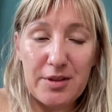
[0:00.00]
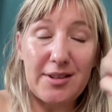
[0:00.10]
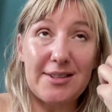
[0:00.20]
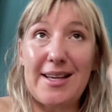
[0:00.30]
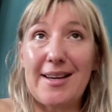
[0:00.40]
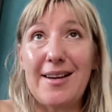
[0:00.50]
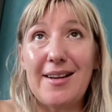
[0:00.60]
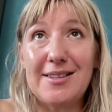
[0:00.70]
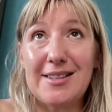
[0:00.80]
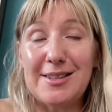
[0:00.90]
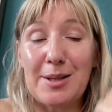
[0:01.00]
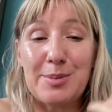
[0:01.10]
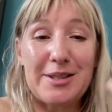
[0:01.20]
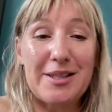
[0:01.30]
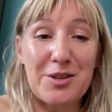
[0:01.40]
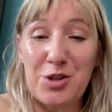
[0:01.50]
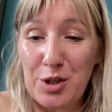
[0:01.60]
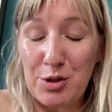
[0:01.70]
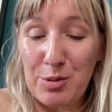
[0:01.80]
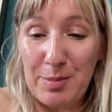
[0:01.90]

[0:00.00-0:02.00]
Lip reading: The settings in Substack changed